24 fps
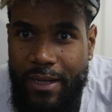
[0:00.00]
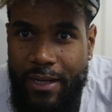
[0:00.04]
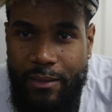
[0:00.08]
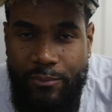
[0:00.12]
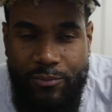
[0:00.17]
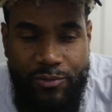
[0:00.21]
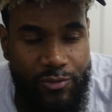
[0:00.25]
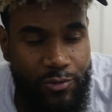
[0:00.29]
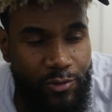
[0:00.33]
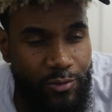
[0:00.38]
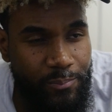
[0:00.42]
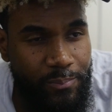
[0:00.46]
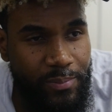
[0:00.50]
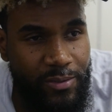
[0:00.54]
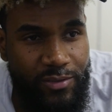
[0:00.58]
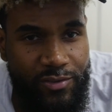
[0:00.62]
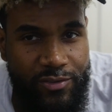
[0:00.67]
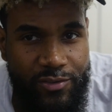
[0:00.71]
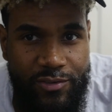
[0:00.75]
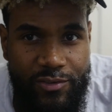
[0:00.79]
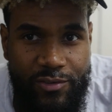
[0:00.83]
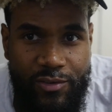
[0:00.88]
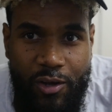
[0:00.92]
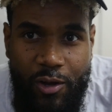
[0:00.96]
I'm showing
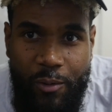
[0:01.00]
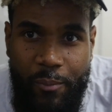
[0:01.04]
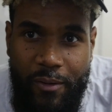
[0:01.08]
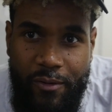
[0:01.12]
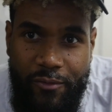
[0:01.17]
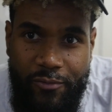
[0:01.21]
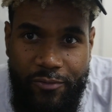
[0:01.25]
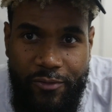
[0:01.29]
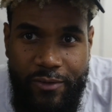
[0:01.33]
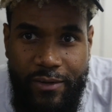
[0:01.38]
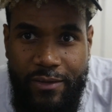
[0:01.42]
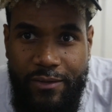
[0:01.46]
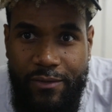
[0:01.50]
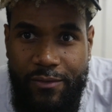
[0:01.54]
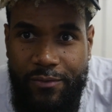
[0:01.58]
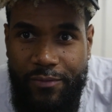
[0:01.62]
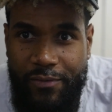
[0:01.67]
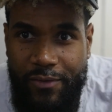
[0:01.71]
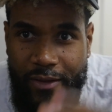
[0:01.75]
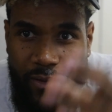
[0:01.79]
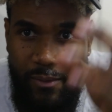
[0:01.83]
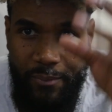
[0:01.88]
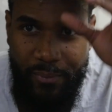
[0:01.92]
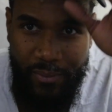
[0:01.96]
pictures to all my friends and
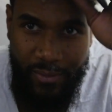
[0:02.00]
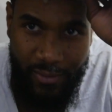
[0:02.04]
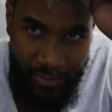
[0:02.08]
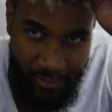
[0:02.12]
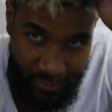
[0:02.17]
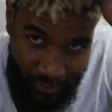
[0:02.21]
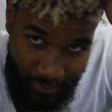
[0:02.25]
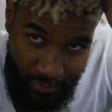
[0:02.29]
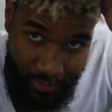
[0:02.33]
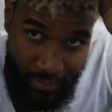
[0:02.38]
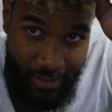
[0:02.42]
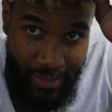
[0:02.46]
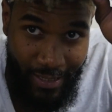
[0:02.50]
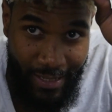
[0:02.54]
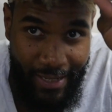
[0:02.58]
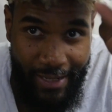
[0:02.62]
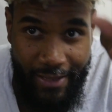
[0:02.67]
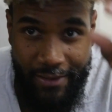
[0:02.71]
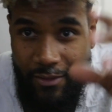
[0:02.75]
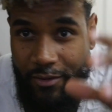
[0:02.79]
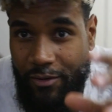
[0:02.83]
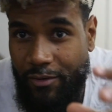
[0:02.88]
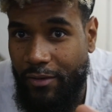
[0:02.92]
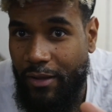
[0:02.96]
family,
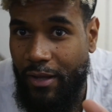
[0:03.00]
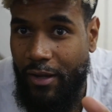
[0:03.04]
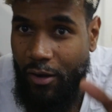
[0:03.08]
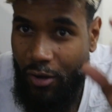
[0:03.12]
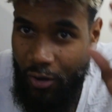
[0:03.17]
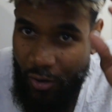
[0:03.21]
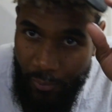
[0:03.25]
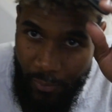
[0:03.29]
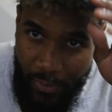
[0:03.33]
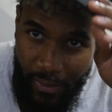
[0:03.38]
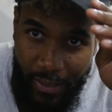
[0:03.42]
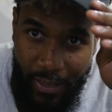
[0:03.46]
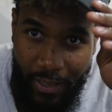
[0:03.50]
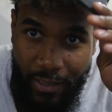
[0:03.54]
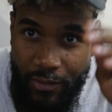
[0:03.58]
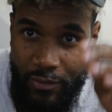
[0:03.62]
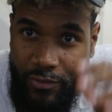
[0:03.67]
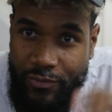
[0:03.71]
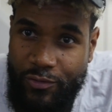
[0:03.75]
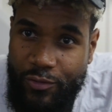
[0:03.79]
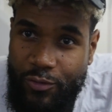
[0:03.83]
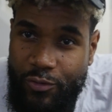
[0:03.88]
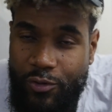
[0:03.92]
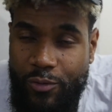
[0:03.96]
and they're like, oh my god, it
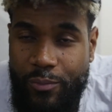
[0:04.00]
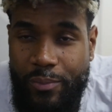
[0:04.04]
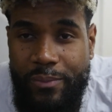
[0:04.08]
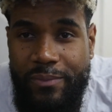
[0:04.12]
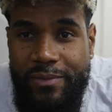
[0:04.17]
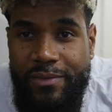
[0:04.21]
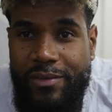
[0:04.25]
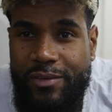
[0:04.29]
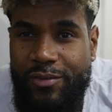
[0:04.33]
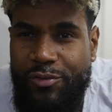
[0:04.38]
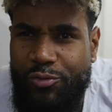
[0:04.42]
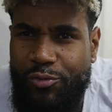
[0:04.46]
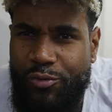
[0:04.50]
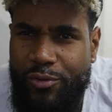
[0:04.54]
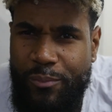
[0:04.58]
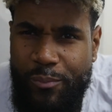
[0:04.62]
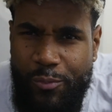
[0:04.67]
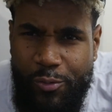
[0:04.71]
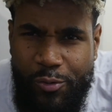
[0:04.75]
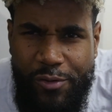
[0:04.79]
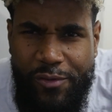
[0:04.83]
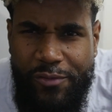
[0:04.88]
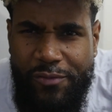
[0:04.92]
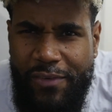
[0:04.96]
looks cool, but I'm still sort of
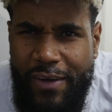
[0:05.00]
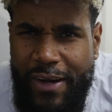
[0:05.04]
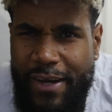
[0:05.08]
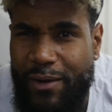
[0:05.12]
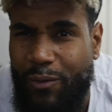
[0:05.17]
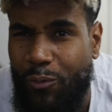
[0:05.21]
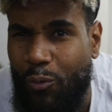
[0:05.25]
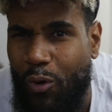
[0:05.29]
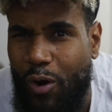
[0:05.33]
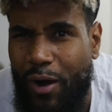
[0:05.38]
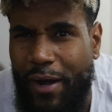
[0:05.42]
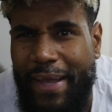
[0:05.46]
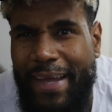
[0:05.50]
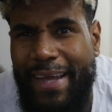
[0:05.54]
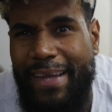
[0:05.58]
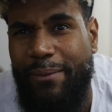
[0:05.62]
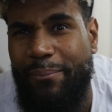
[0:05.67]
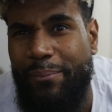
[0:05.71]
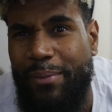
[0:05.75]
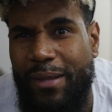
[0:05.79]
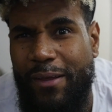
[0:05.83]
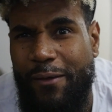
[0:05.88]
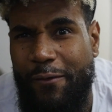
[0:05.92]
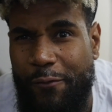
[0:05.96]
mortified to walk in
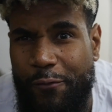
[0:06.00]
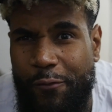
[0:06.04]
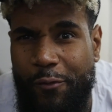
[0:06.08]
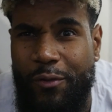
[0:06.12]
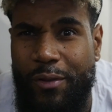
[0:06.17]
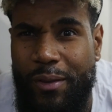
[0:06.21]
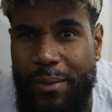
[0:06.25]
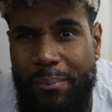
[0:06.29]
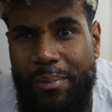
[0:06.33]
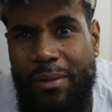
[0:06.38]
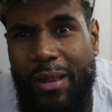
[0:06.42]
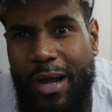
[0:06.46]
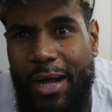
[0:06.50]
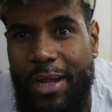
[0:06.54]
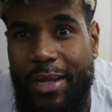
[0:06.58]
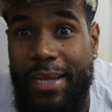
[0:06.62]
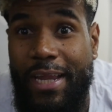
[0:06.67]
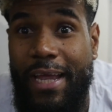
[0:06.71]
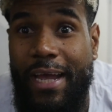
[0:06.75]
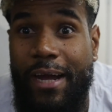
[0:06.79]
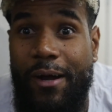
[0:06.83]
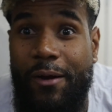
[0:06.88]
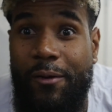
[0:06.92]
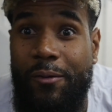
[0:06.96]
being fully blonde
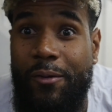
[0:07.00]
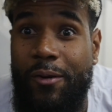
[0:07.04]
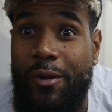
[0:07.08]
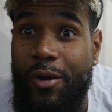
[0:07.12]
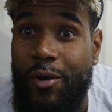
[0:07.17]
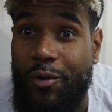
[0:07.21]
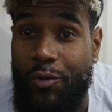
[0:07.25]
now,